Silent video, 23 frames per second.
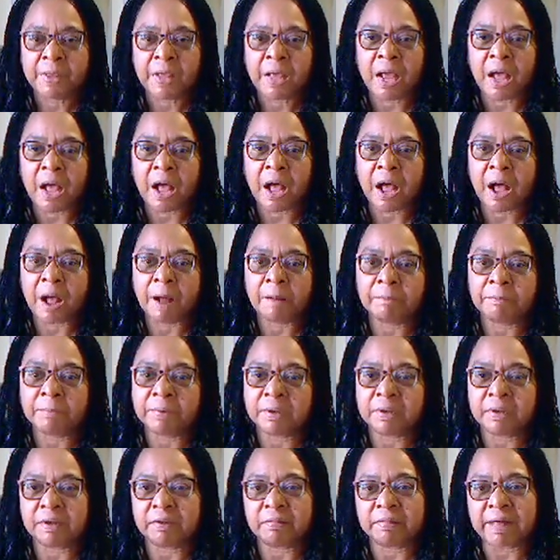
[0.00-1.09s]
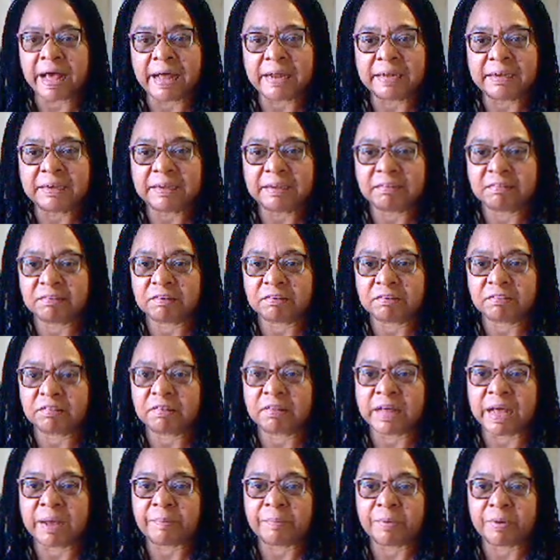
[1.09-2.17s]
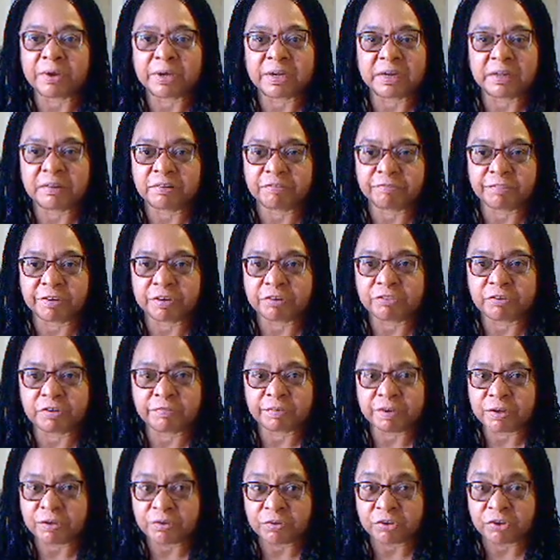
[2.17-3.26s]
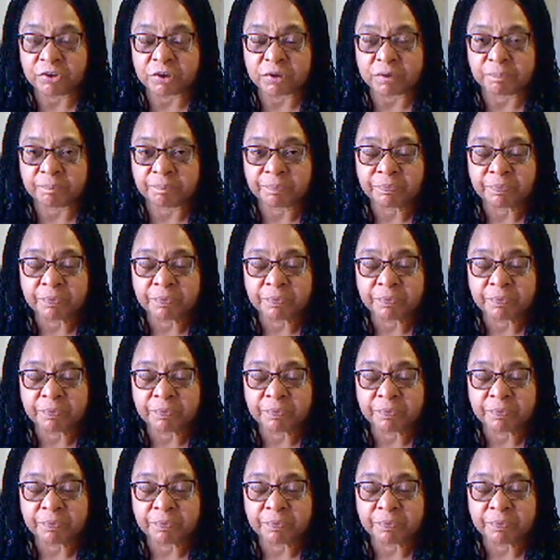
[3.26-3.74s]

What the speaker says: That leads us to the American and the French Revolution.